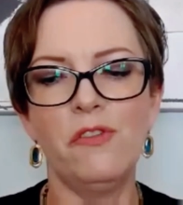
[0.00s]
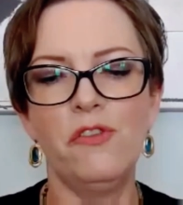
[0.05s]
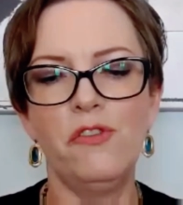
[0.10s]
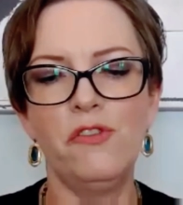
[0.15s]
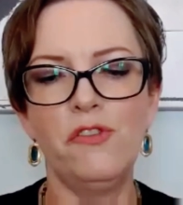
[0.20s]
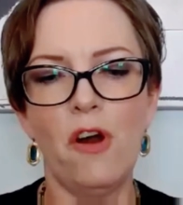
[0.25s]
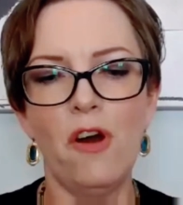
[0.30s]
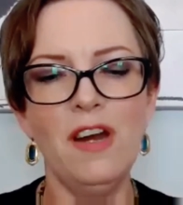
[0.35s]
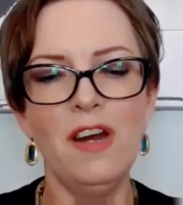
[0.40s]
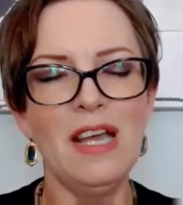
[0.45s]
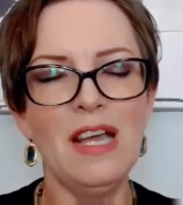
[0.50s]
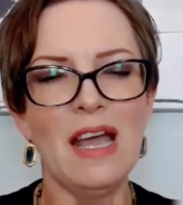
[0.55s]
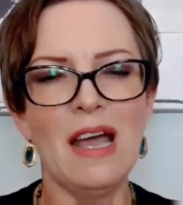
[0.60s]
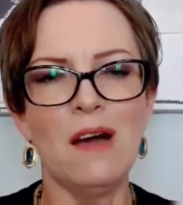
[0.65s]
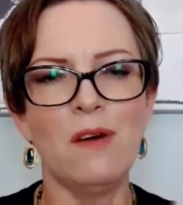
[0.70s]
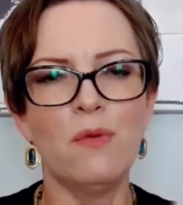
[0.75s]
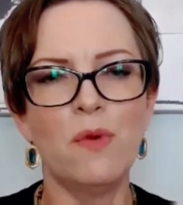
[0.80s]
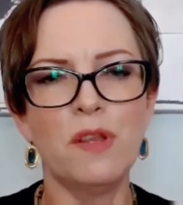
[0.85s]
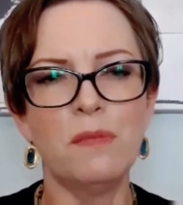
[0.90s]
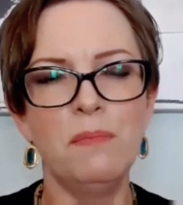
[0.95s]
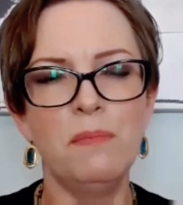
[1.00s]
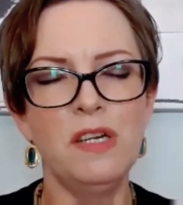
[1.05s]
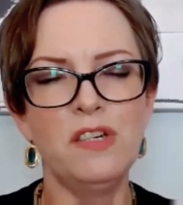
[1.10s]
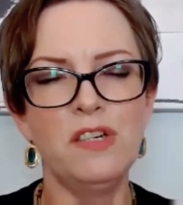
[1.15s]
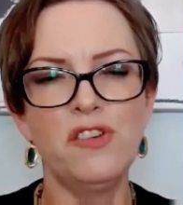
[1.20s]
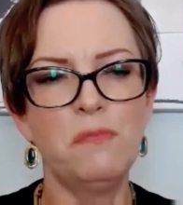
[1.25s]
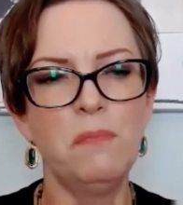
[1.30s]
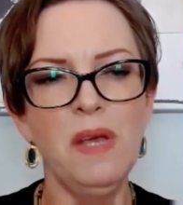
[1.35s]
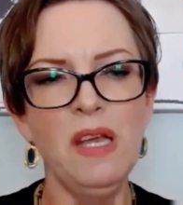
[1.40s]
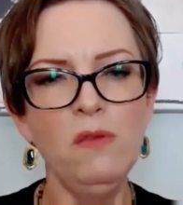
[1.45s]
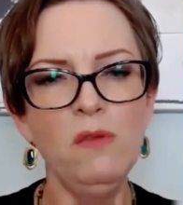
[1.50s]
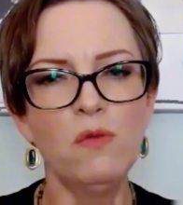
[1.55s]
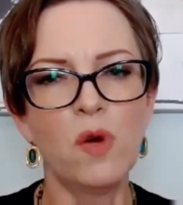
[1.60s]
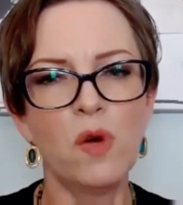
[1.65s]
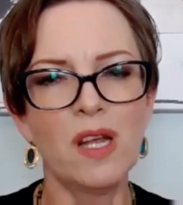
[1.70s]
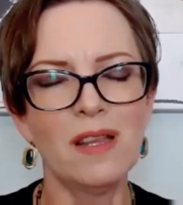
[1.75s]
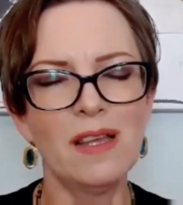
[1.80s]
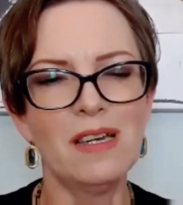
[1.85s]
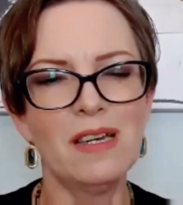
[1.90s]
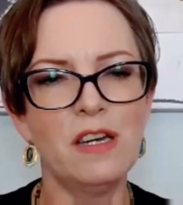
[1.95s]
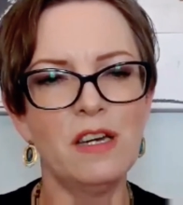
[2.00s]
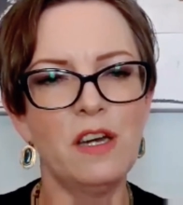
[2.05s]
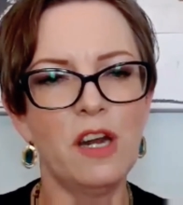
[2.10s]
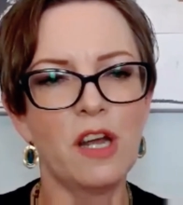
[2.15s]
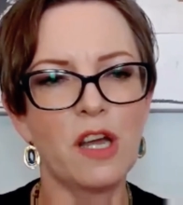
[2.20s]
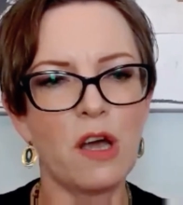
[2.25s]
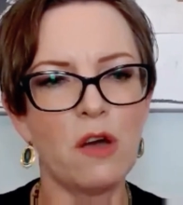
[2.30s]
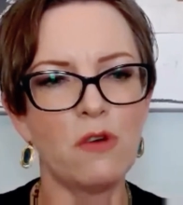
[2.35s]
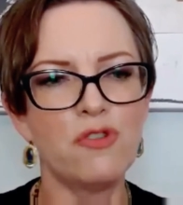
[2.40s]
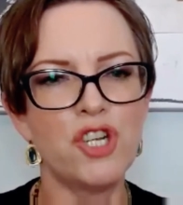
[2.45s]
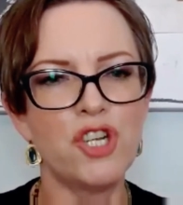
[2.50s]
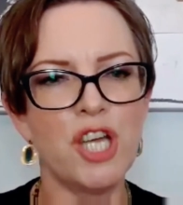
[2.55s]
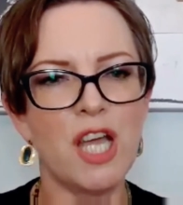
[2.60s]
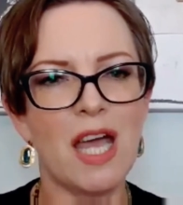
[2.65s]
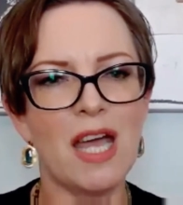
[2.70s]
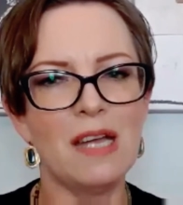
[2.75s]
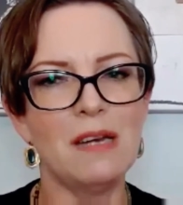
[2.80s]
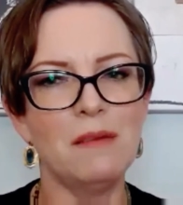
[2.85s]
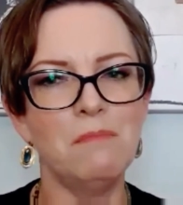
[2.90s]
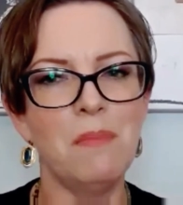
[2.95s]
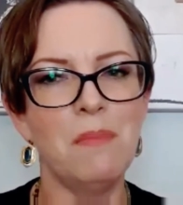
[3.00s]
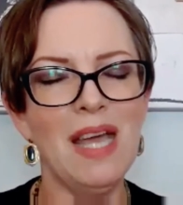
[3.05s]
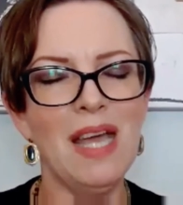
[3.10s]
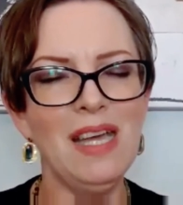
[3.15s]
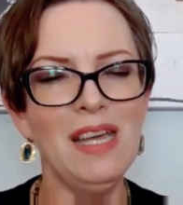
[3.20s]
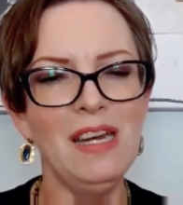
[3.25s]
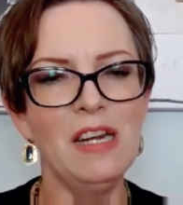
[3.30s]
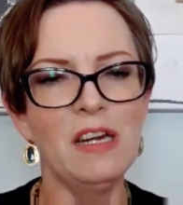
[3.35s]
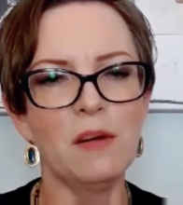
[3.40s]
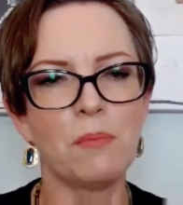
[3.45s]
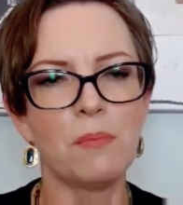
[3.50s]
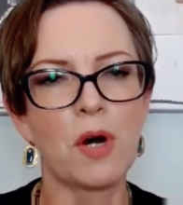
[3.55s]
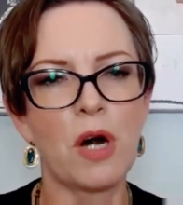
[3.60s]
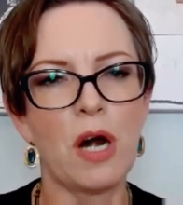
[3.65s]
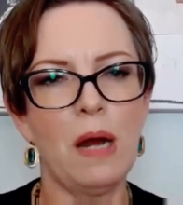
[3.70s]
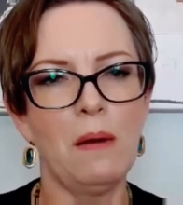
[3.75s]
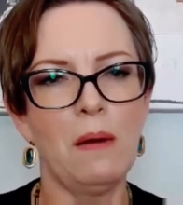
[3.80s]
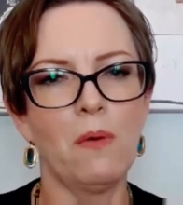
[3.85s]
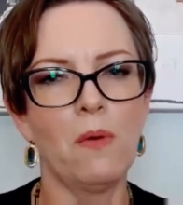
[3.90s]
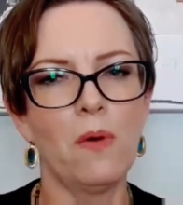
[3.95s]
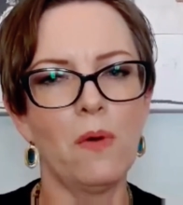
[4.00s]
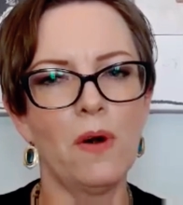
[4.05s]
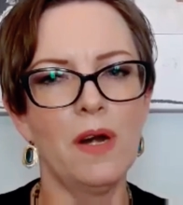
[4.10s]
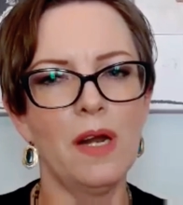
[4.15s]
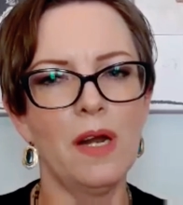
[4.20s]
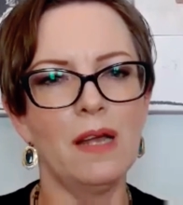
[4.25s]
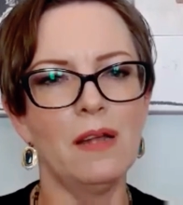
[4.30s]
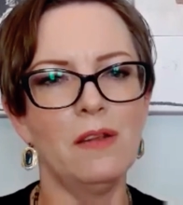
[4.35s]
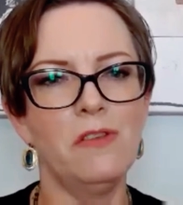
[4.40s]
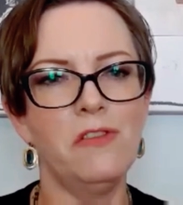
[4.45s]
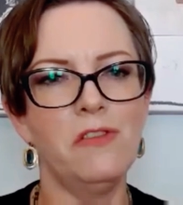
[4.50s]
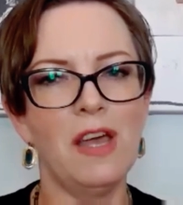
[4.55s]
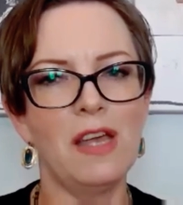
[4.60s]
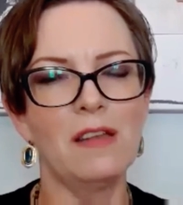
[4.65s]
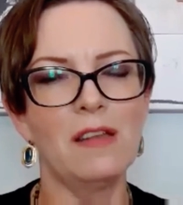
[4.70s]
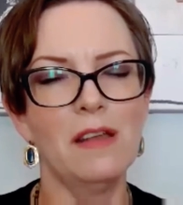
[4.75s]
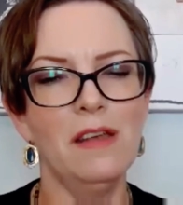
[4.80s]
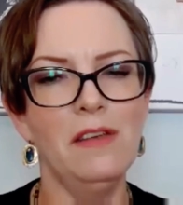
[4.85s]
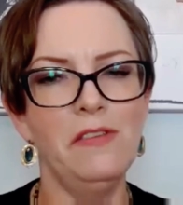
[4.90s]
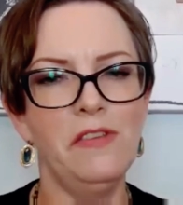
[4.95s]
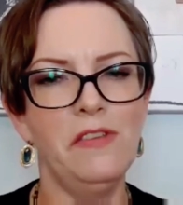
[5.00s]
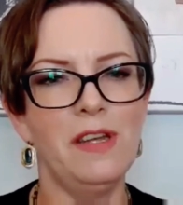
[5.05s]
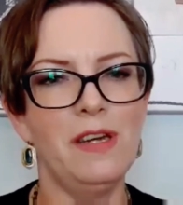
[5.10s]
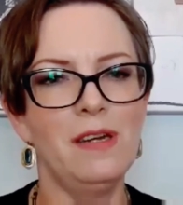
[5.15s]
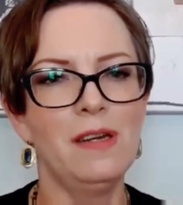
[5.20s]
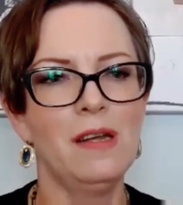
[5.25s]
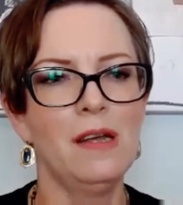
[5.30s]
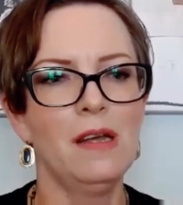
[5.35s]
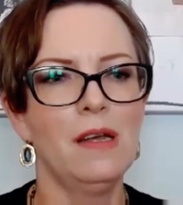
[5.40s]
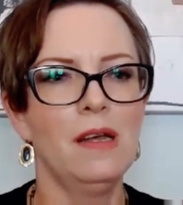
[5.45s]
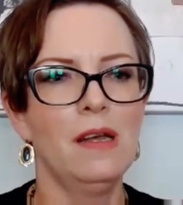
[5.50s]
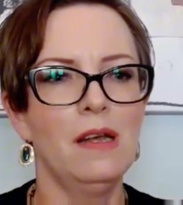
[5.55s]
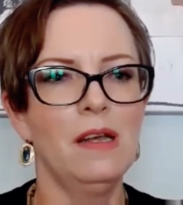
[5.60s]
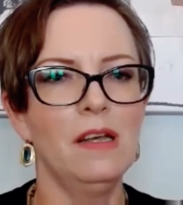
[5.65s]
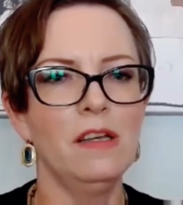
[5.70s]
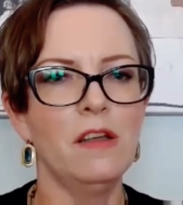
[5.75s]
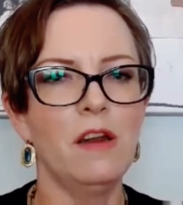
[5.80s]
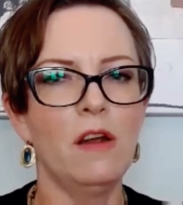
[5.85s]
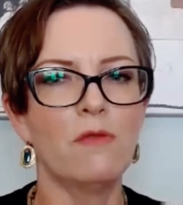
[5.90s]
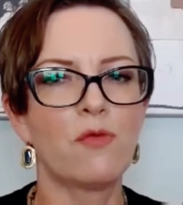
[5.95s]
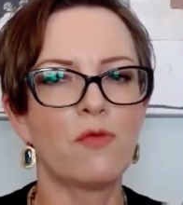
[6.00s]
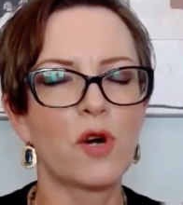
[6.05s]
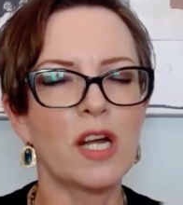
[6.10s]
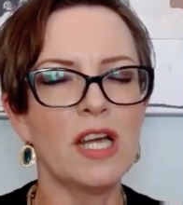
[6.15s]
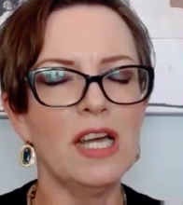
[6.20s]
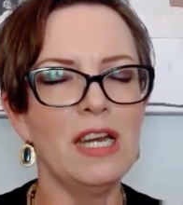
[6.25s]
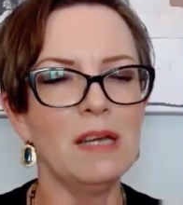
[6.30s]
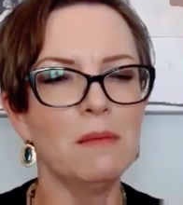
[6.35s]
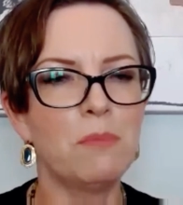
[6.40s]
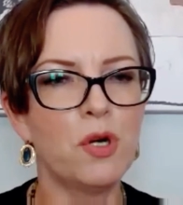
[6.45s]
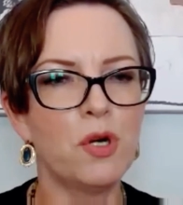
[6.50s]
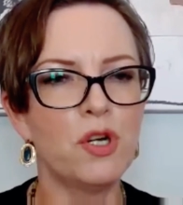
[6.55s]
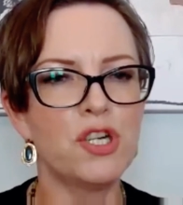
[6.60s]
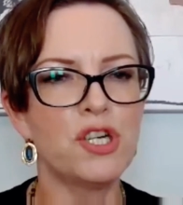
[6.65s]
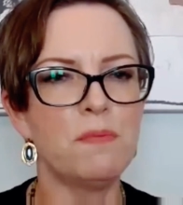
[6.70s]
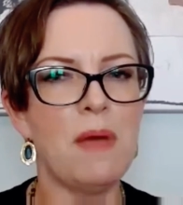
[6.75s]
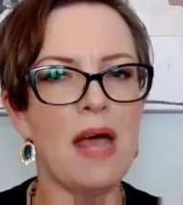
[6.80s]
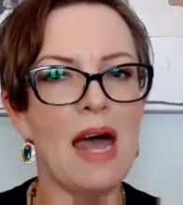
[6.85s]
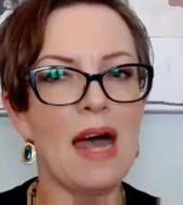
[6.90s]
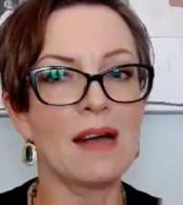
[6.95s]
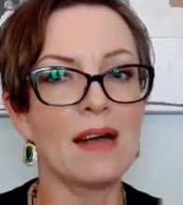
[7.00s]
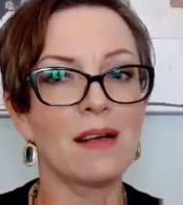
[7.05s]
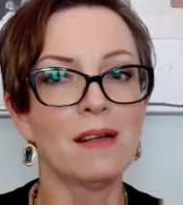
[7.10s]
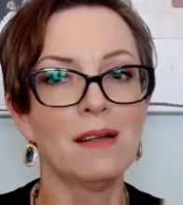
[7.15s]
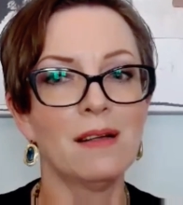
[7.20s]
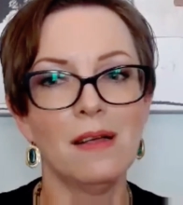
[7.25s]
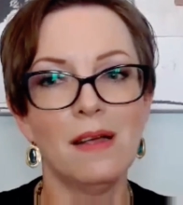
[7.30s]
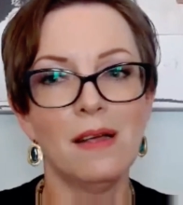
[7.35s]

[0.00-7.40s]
starting out with just being willing to negotiate, making it a priority and say, listen, if we're getting pushback,